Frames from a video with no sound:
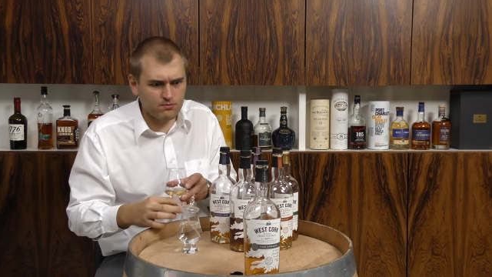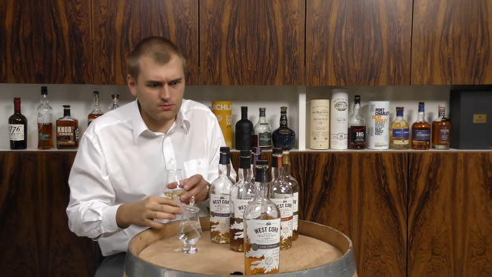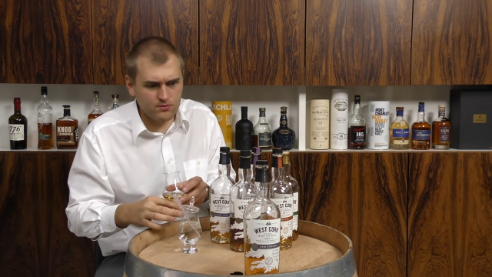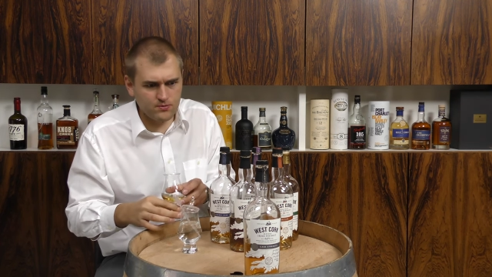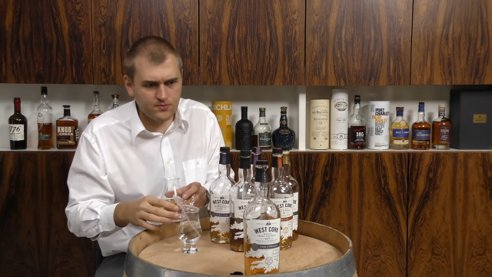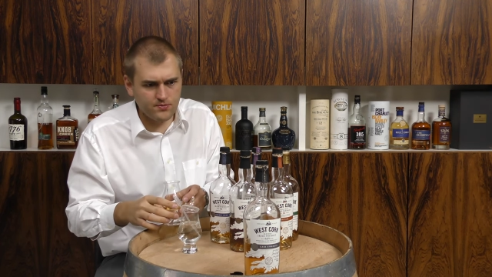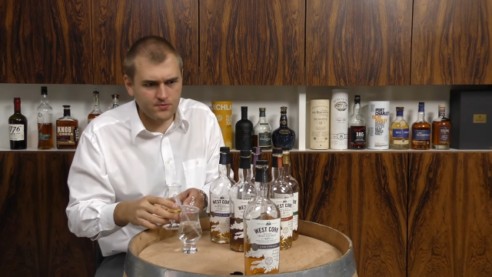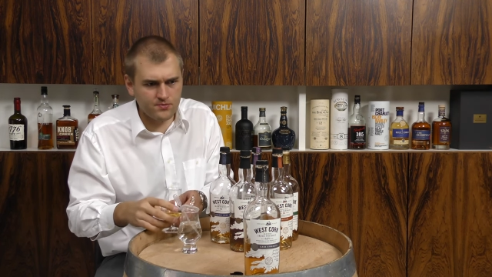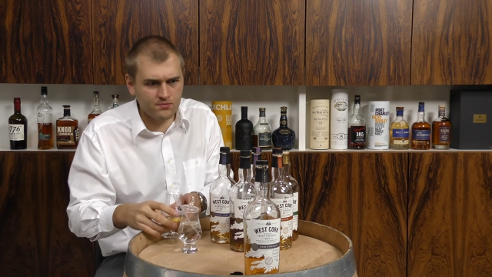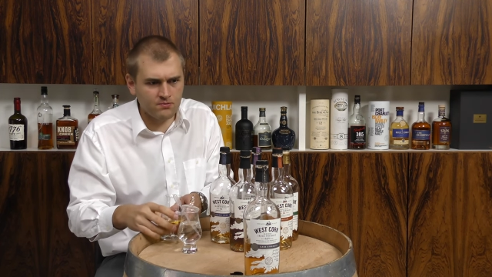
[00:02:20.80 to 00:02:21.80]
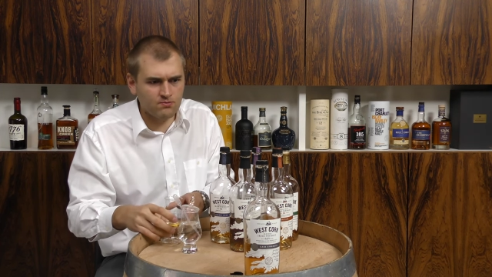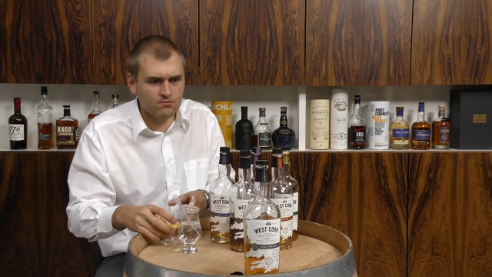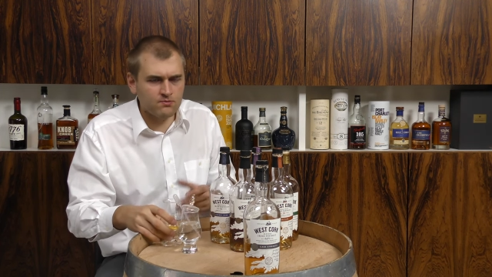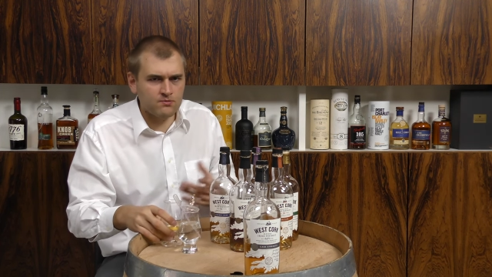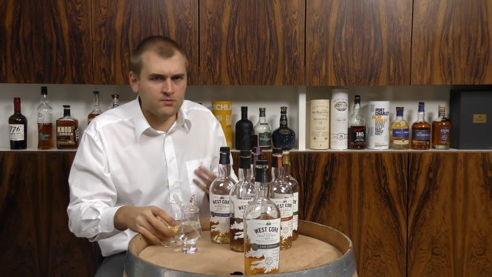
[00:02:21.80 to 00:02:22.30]

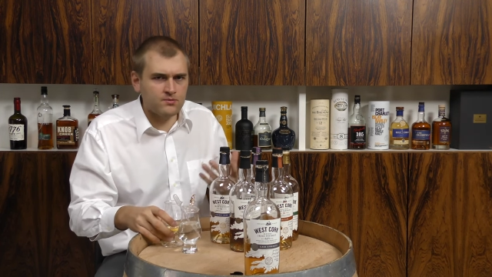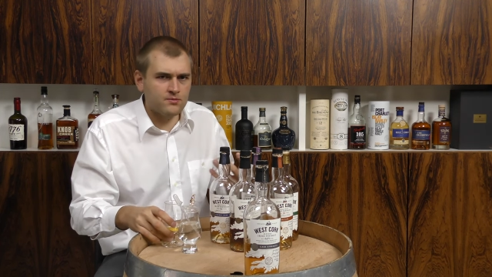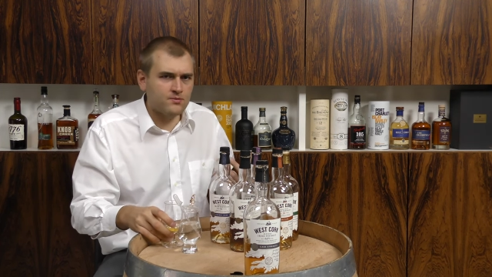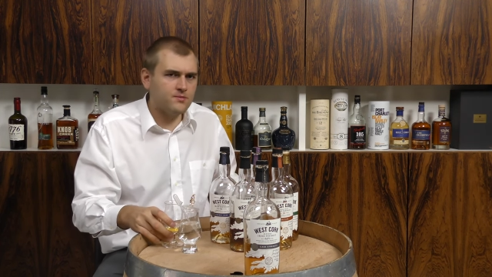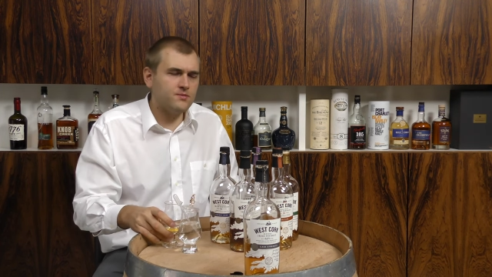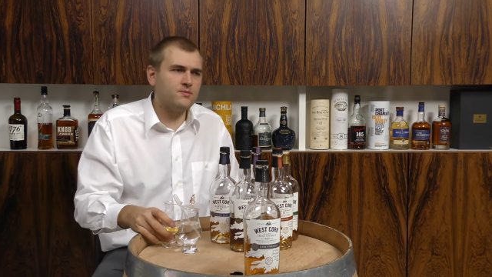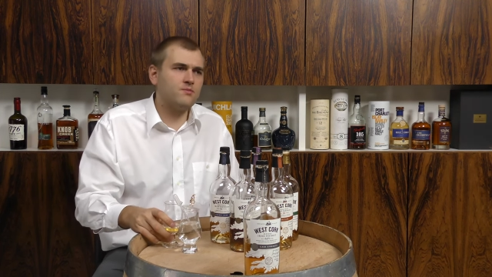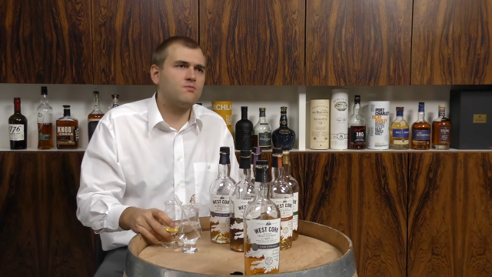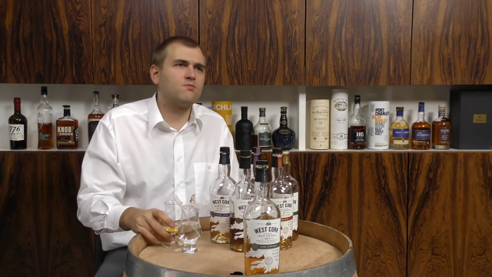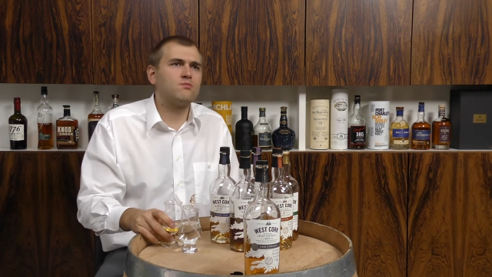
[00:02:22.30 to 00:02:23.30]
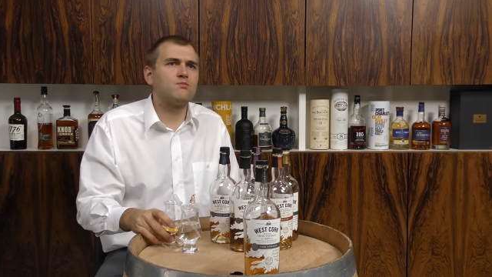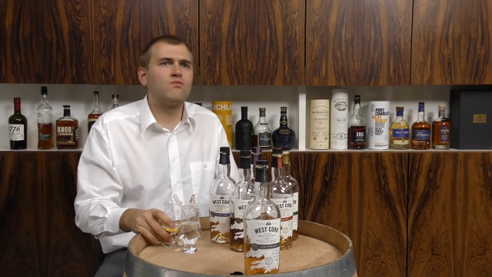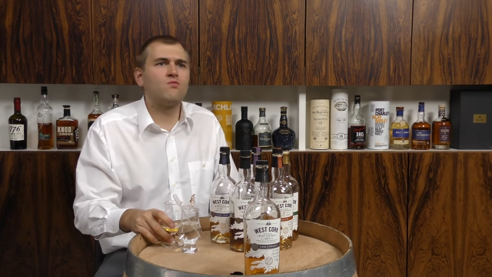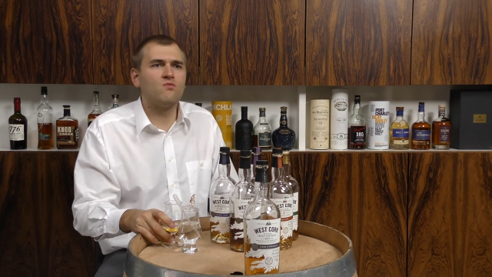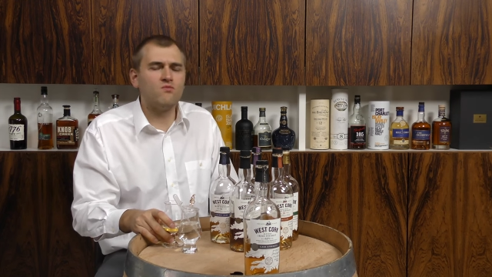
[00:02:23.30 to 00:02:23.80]

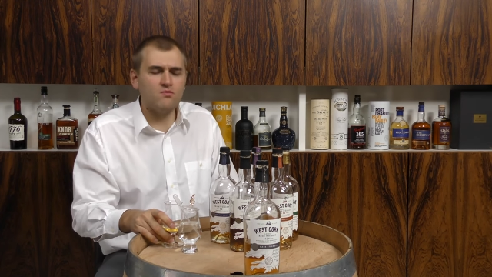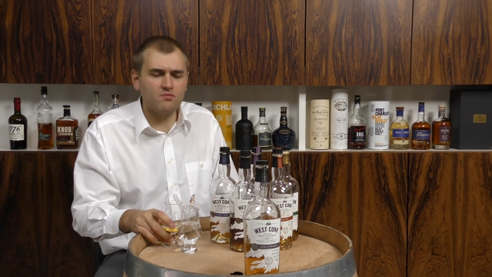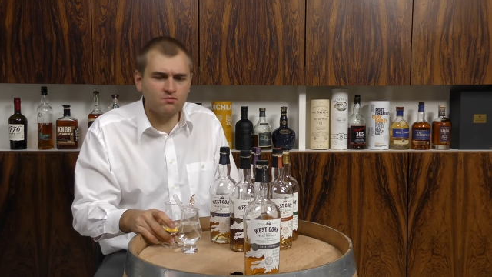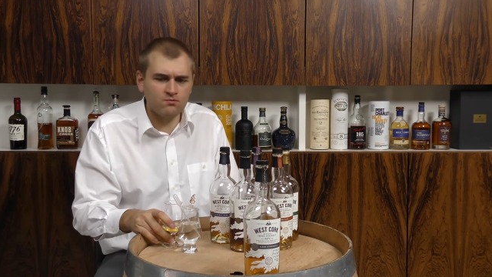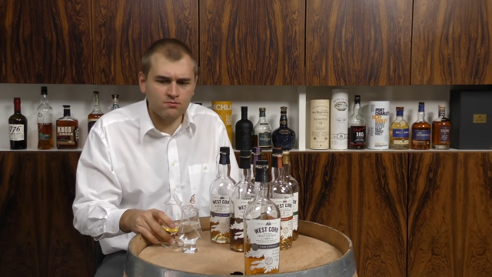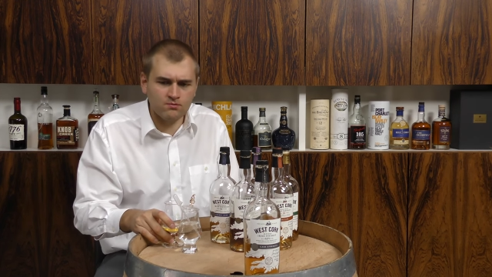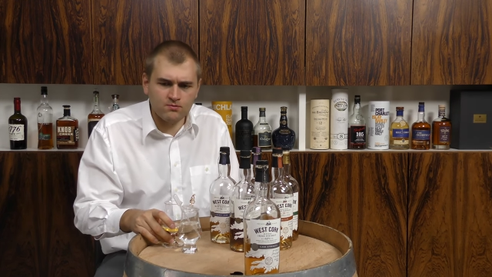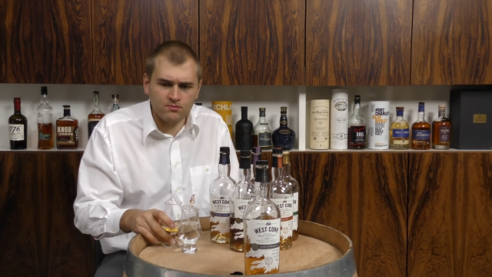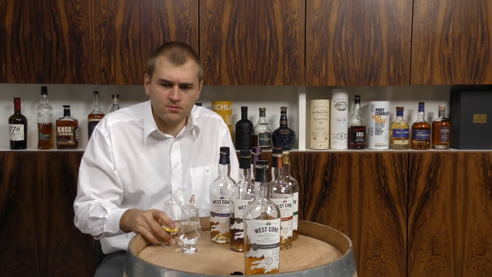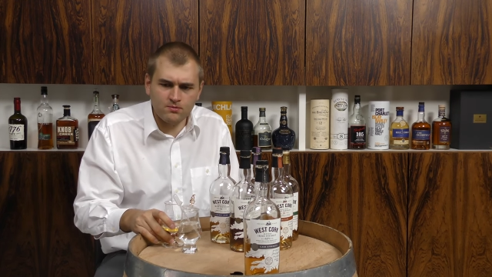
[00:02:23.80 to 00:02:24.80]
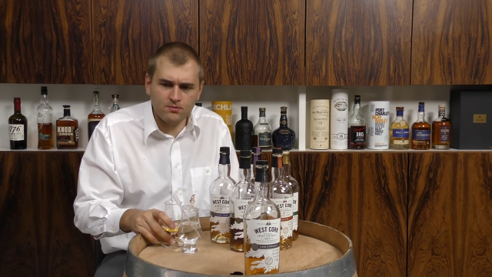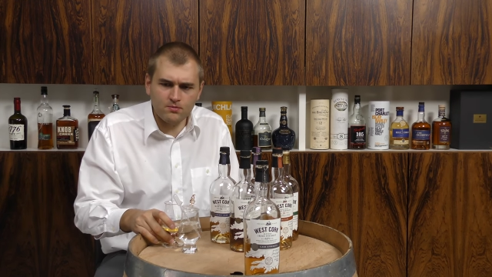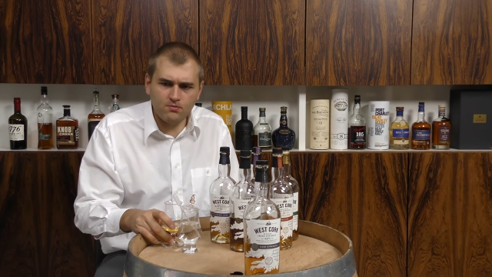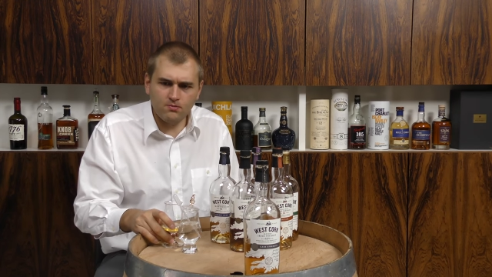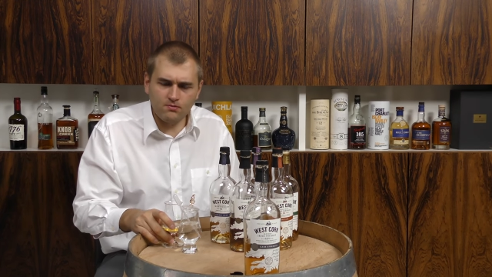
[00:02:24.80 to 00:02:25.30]

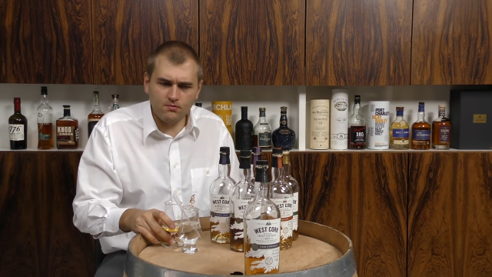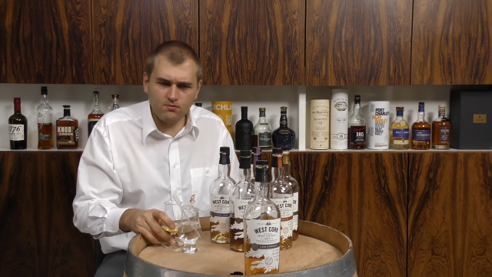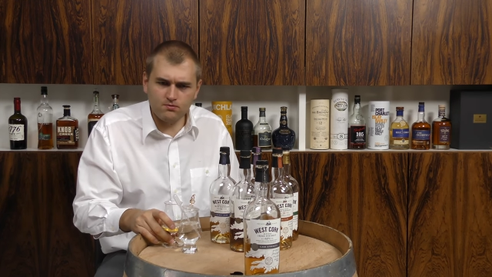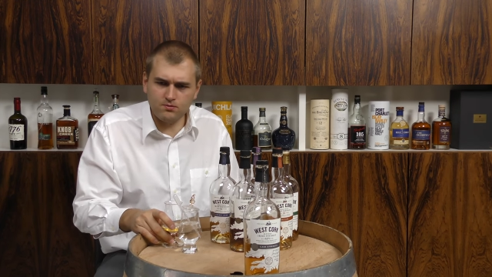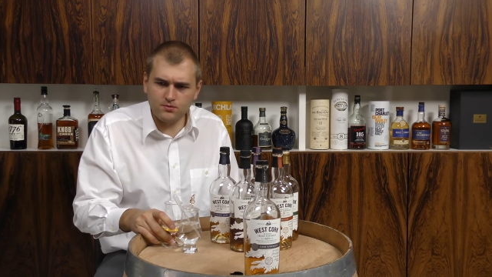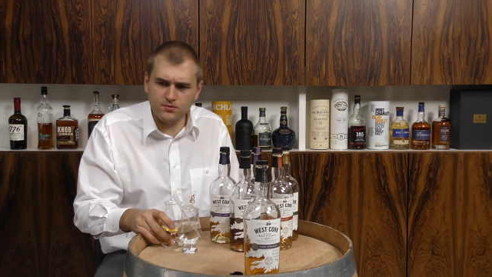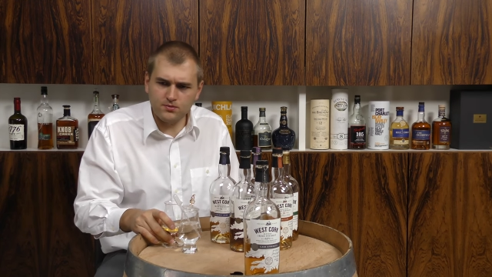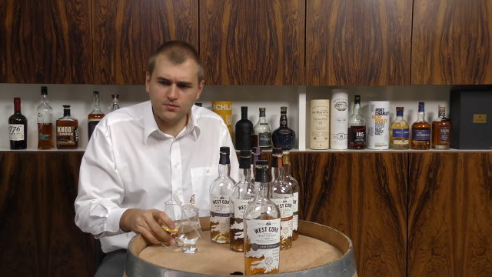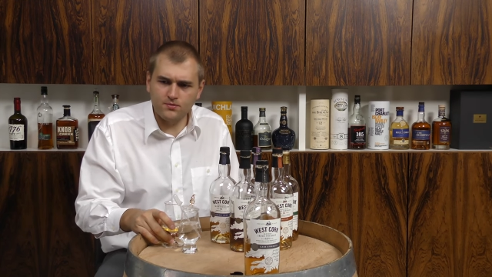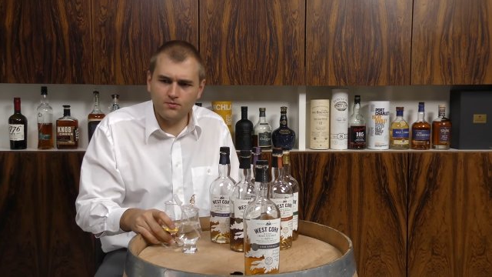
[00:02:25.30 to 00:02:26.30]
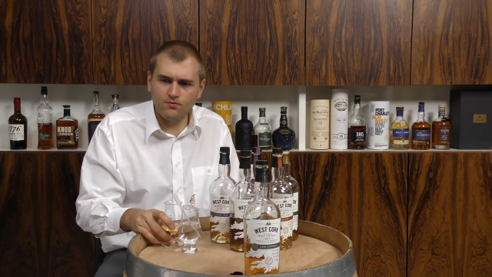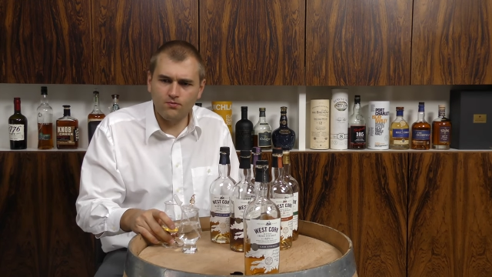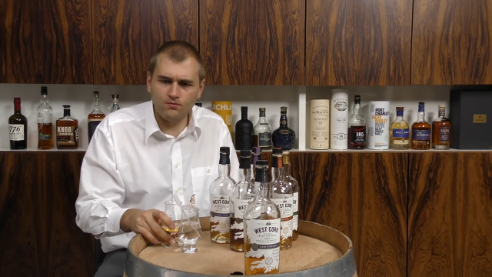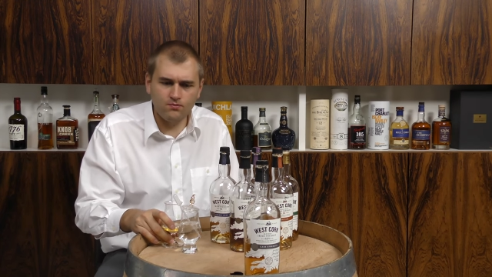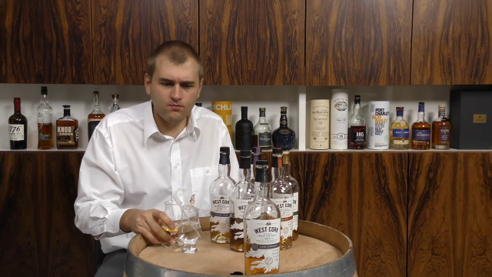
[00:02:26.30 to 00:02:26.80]

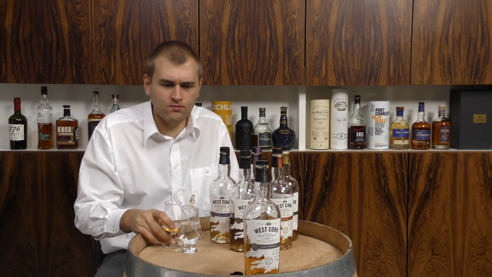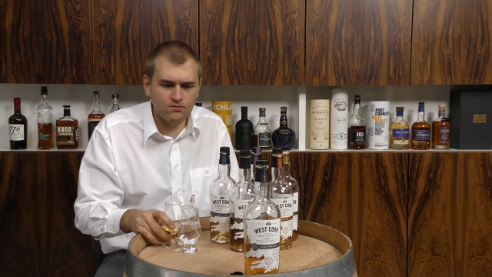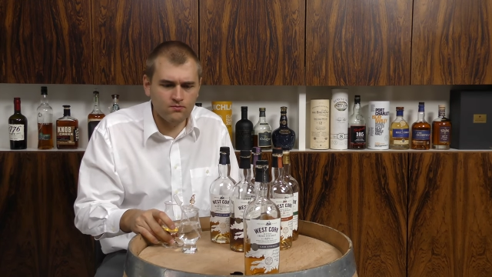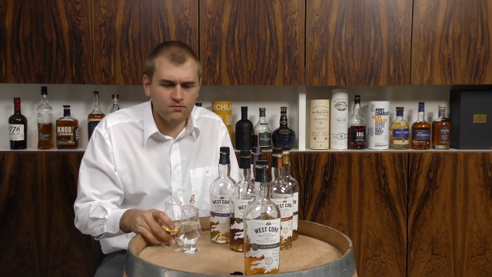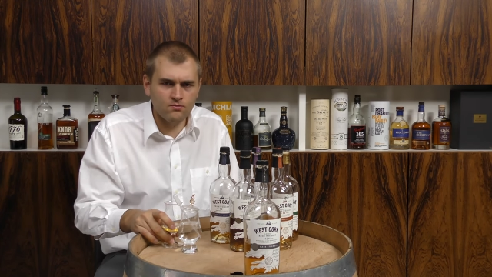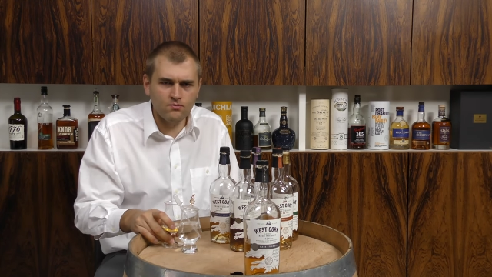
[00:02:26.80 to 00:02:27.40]
[no speech]